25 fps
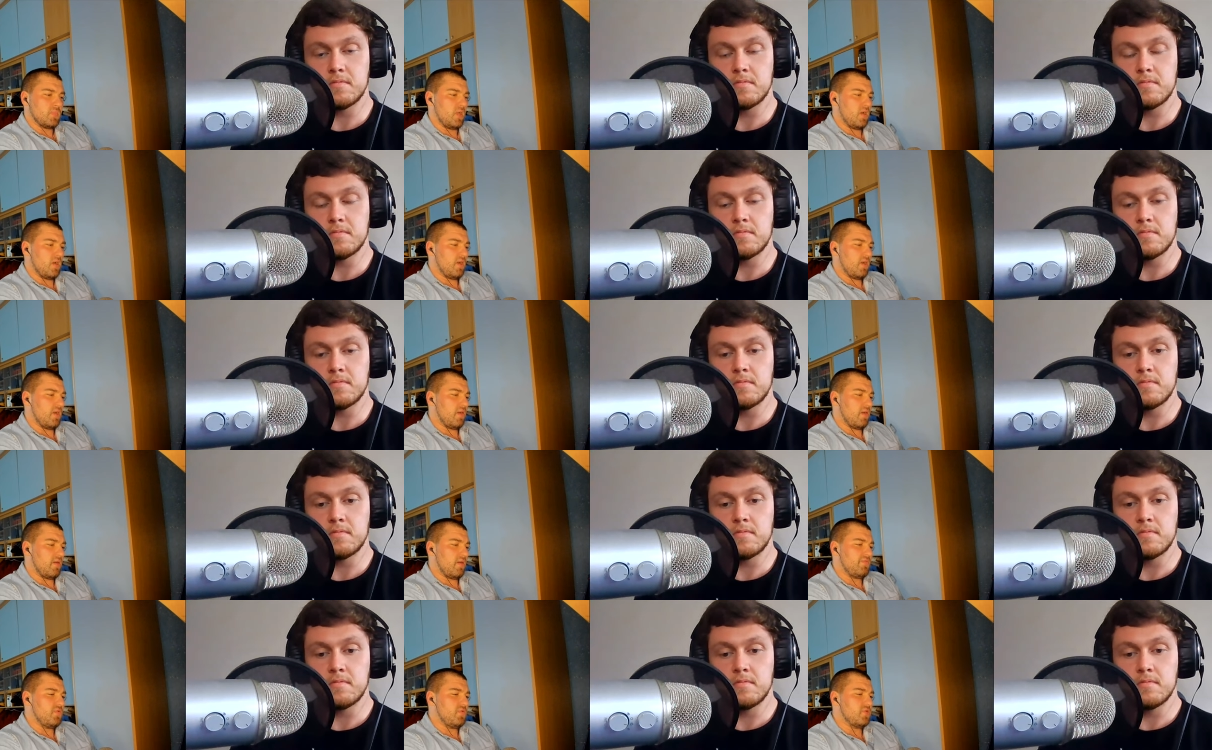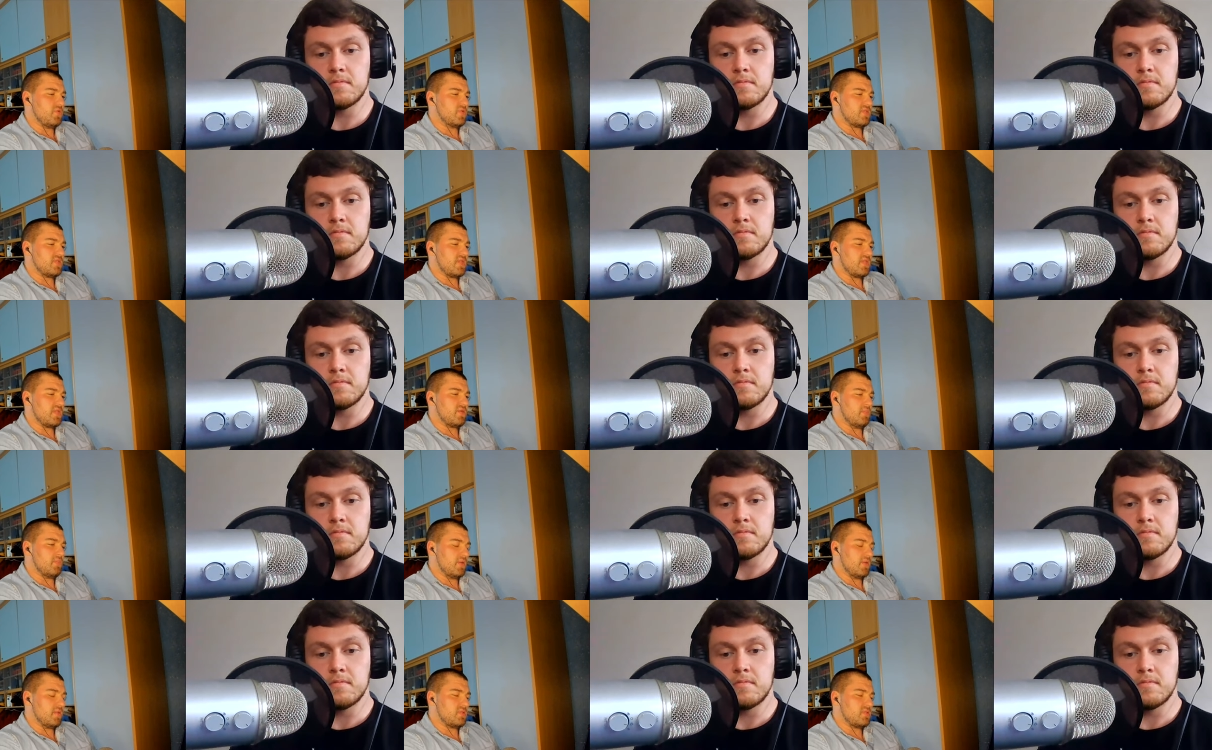Speaker 1: a few
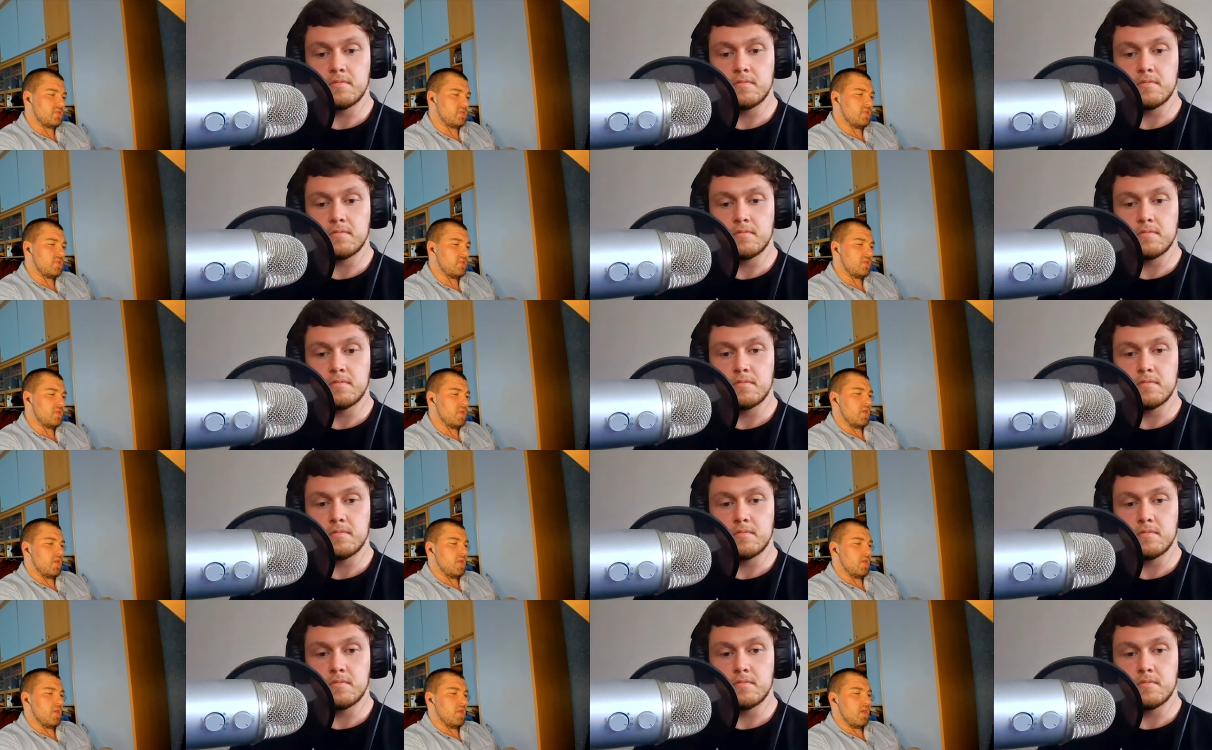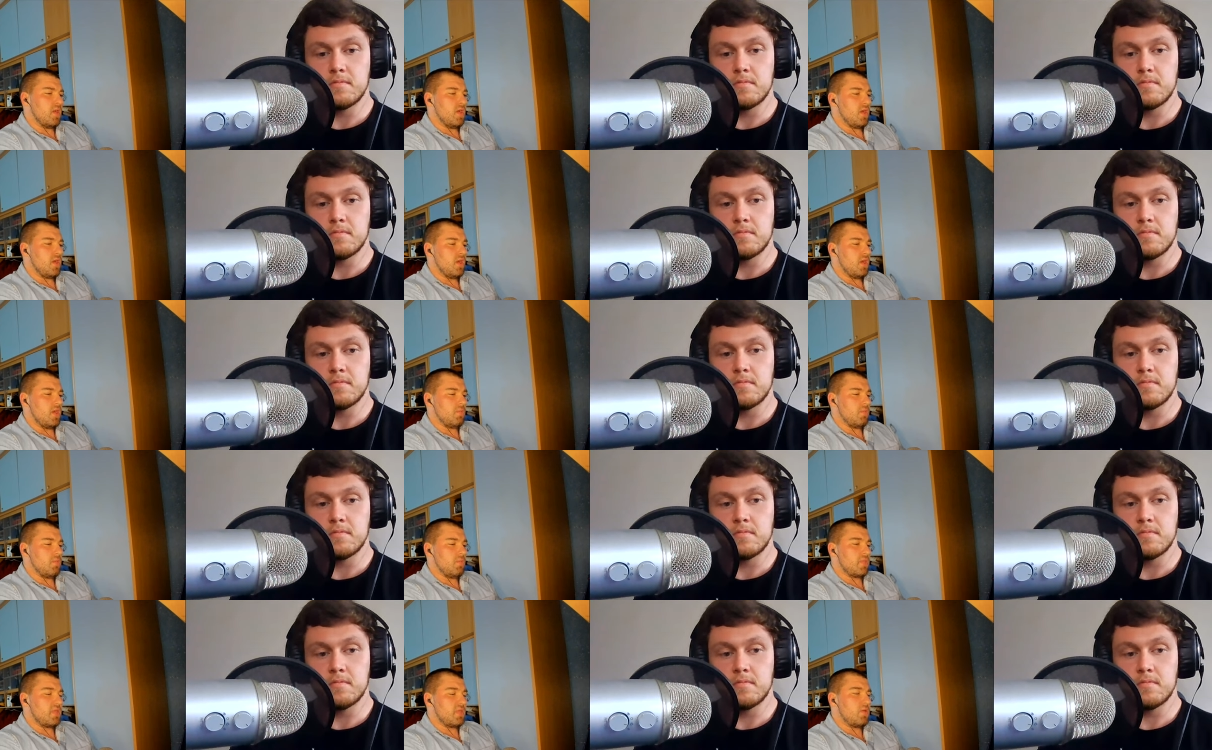segments,
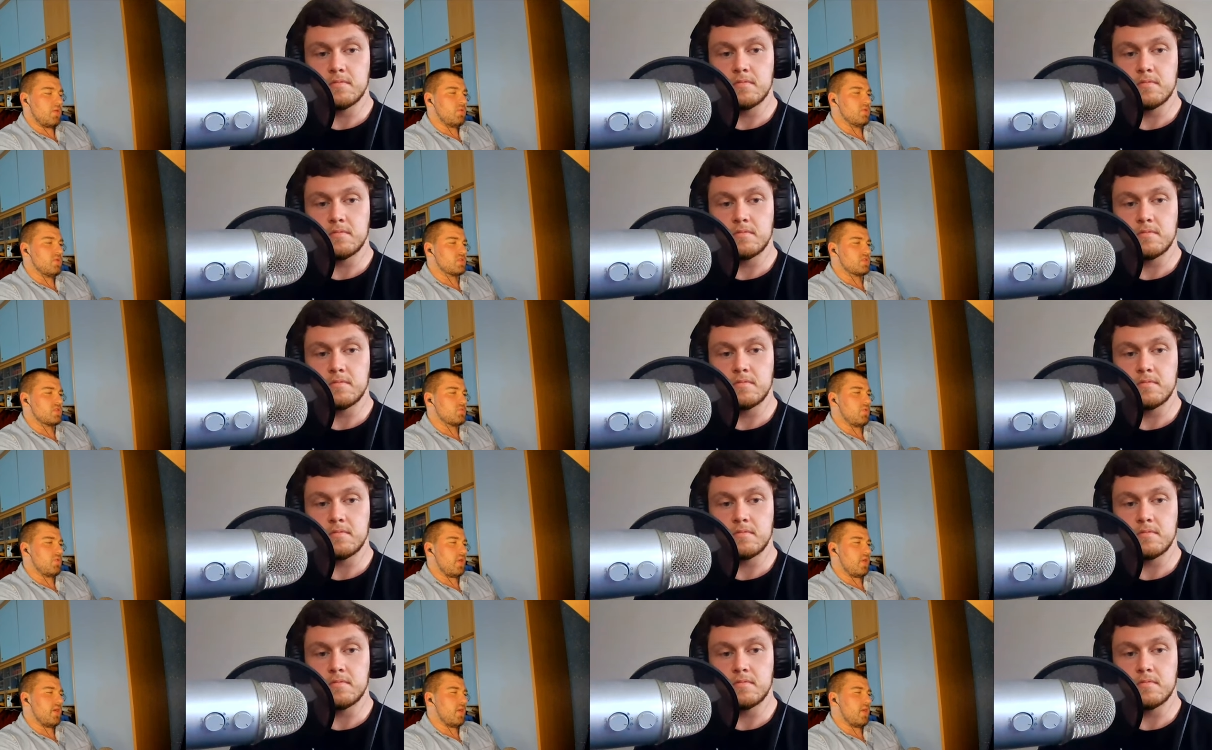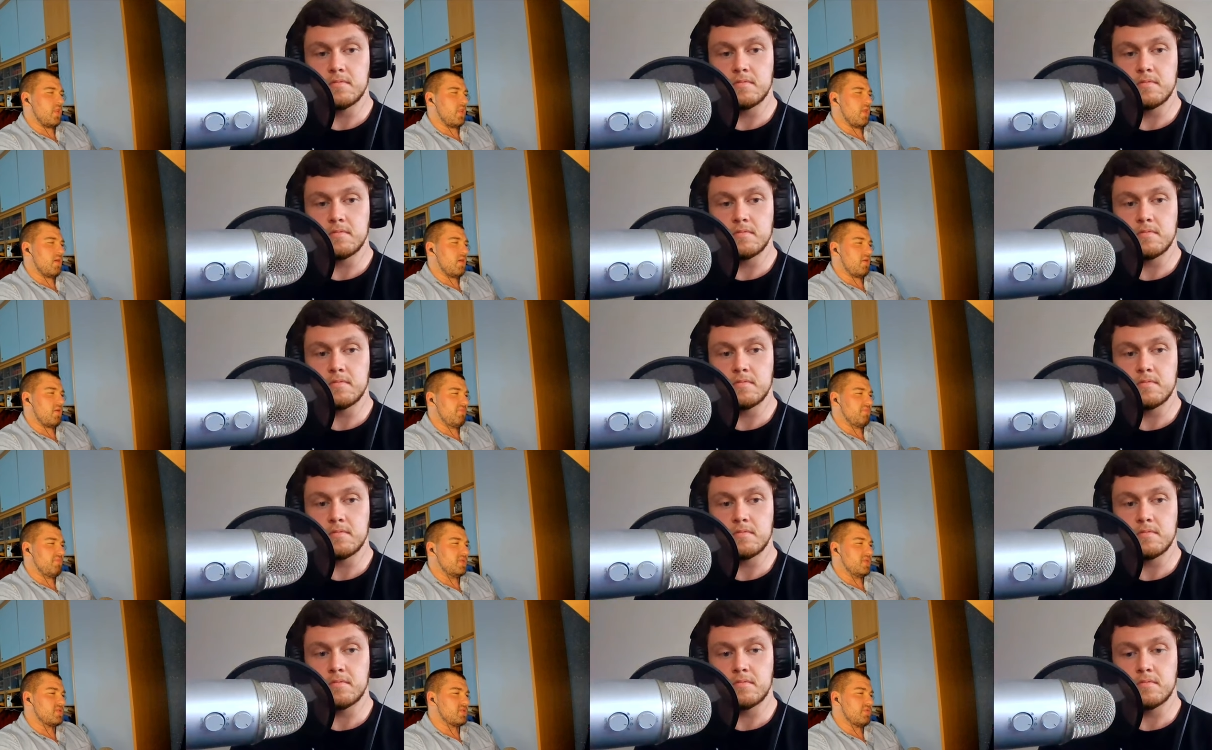um, there was quite a lot
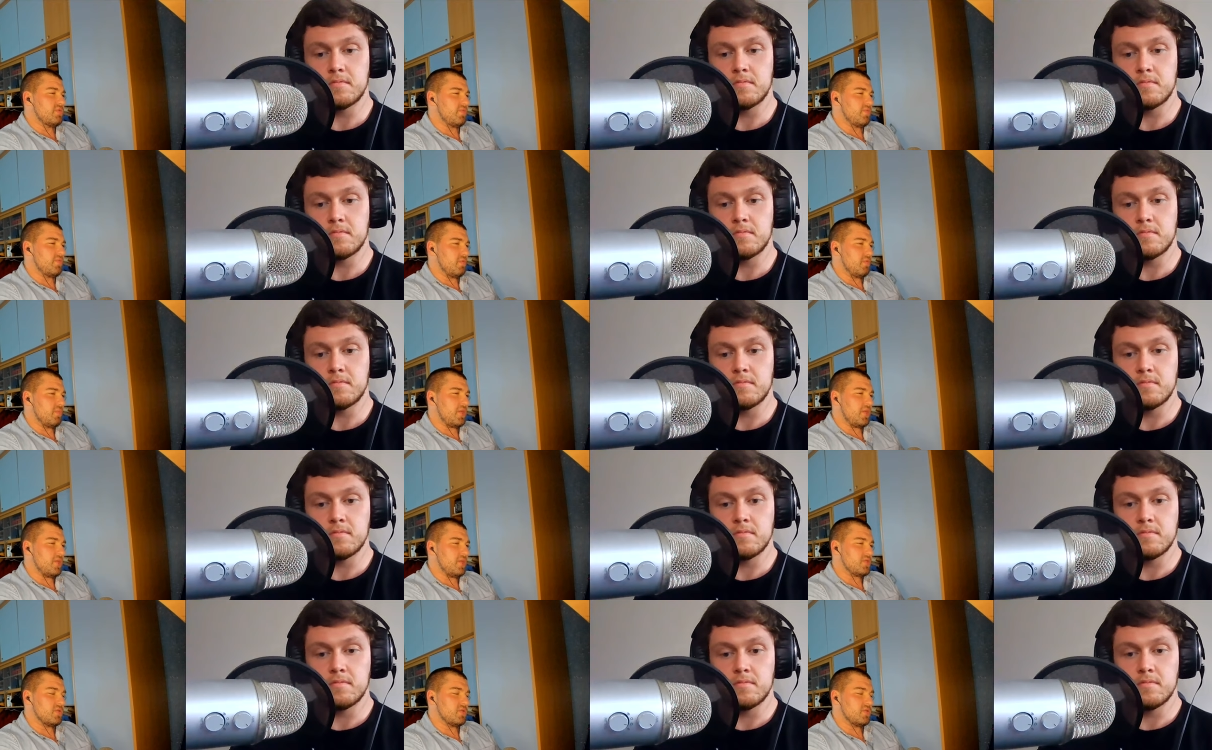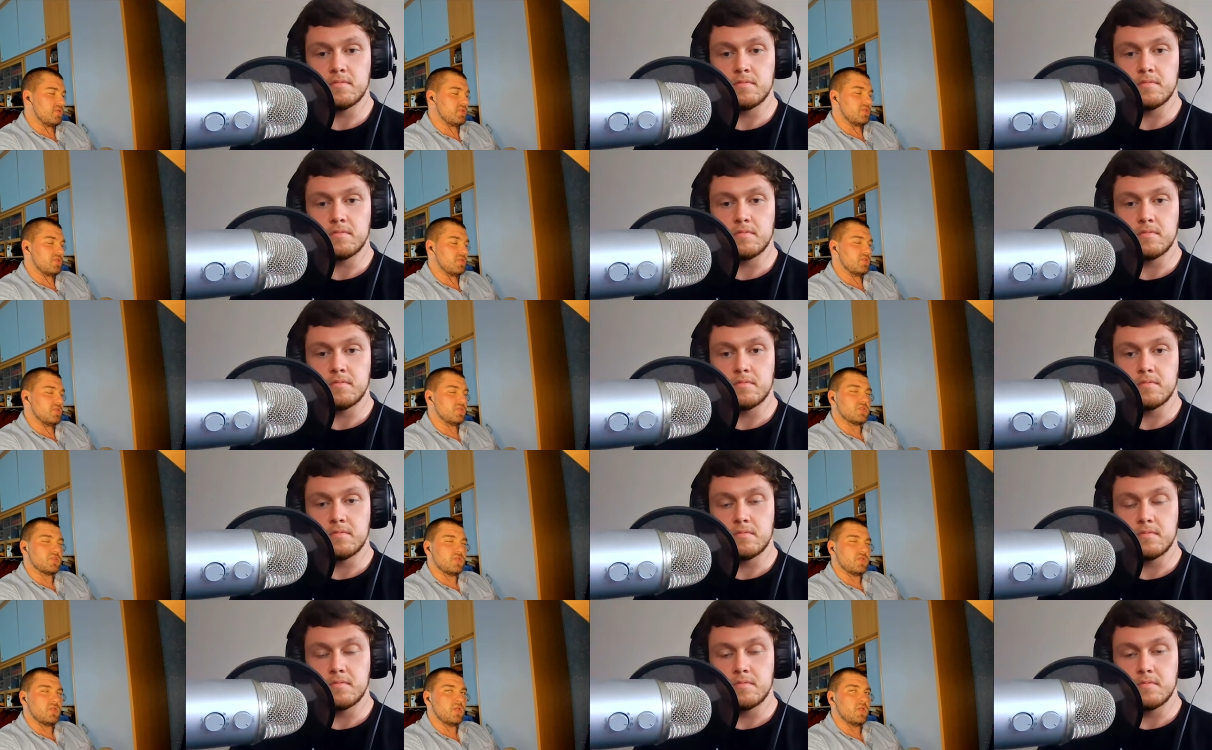of misinformation
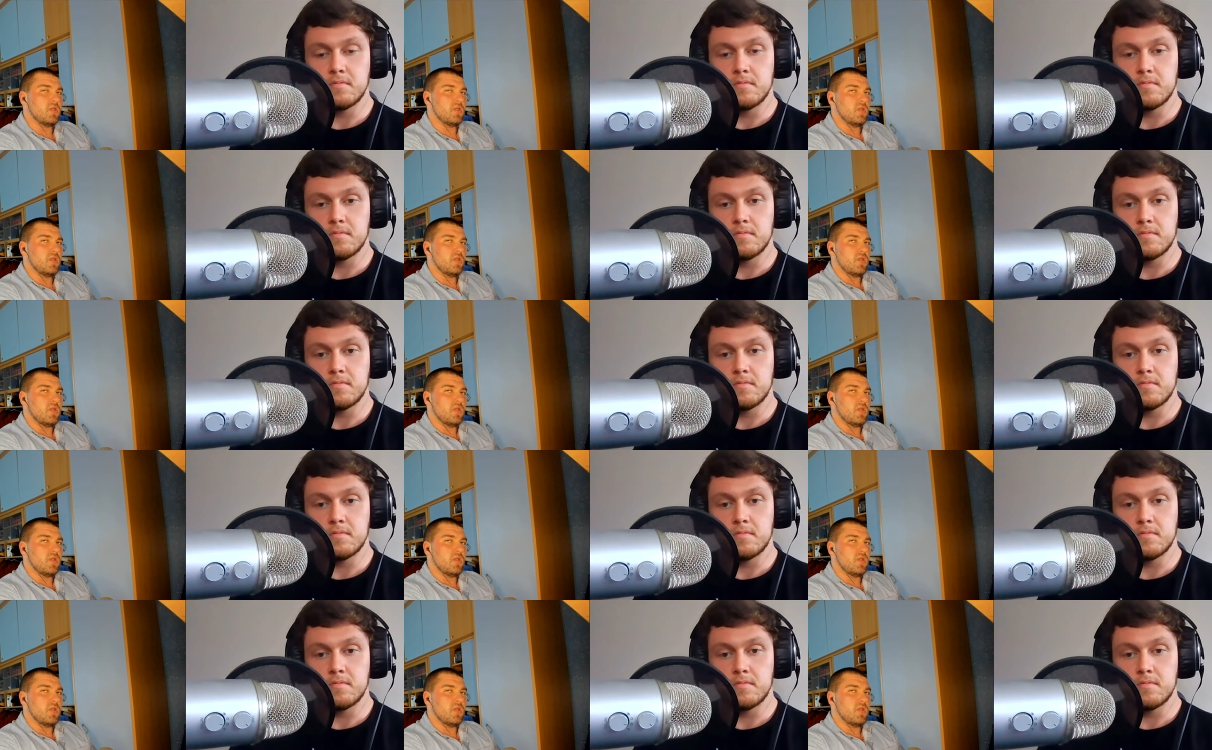essentially.